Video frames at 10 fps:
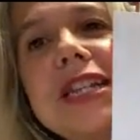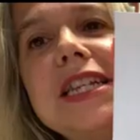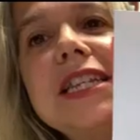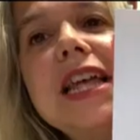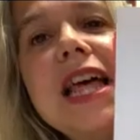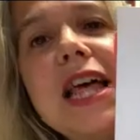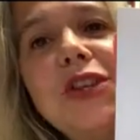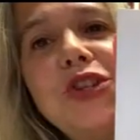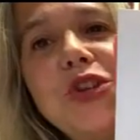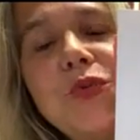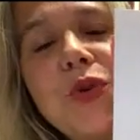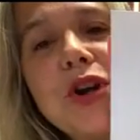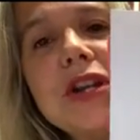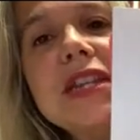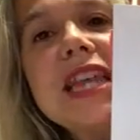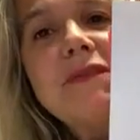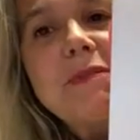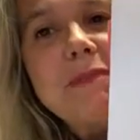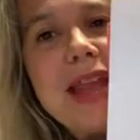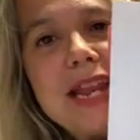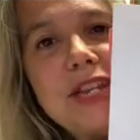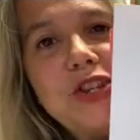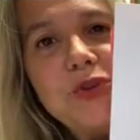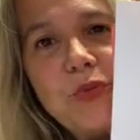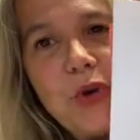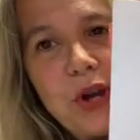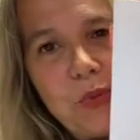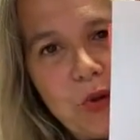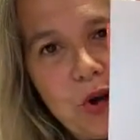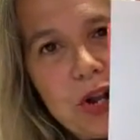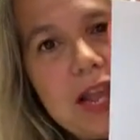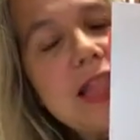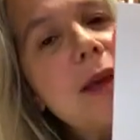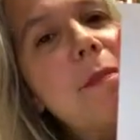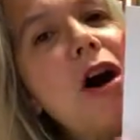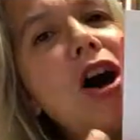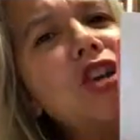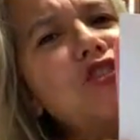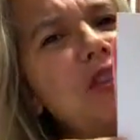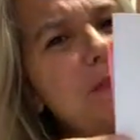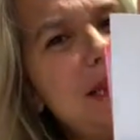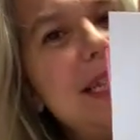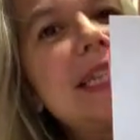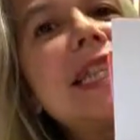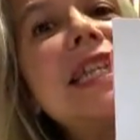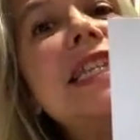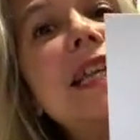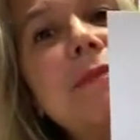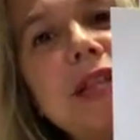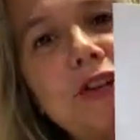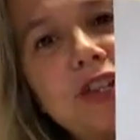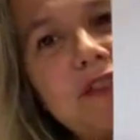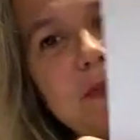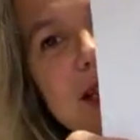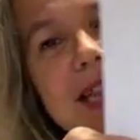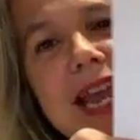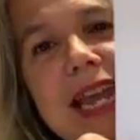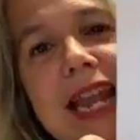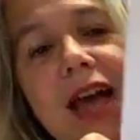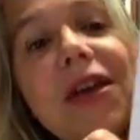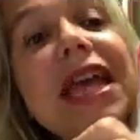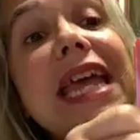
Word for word: is two words that have been made into one word, and the apostrophe means that some letters have been taken out.